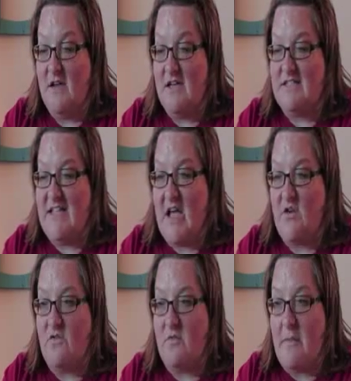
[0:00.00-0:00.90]
A
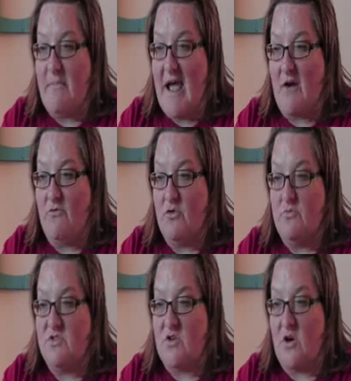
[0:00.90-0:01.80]
sound from the back
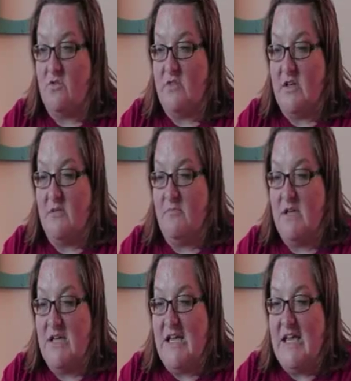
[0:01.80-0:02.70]
room startled them.
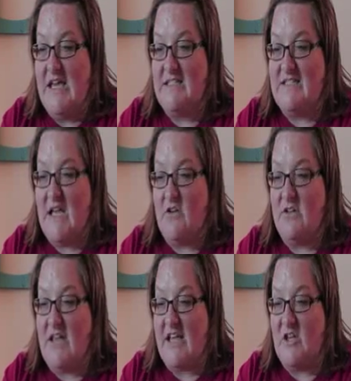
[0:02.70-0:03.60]
It
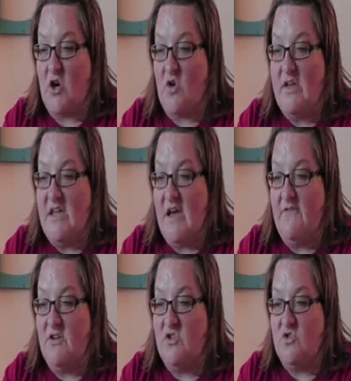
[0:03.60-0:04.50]
sounded like the creak
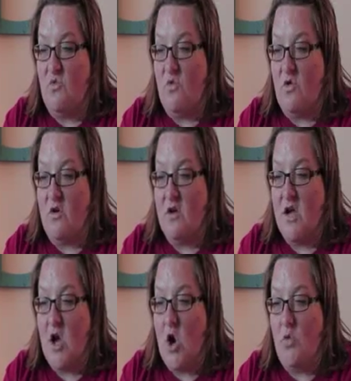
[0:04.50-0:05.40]
of a door
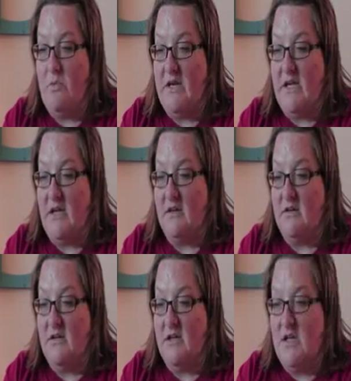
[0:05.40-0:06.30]
opening.
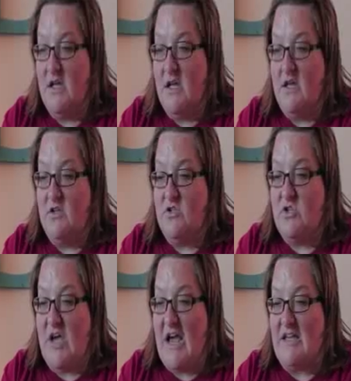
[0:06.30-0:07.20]

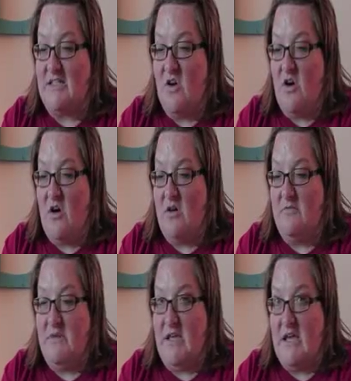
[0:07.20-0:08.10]
Jack's heart
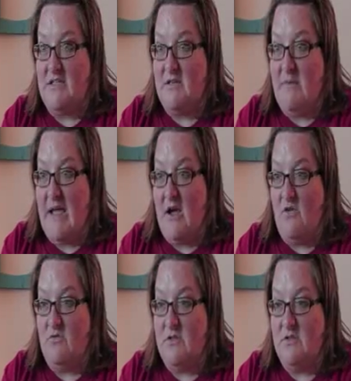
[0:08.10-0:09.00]
began to
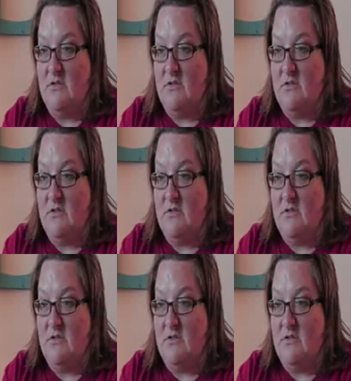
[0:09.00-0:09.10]
pound.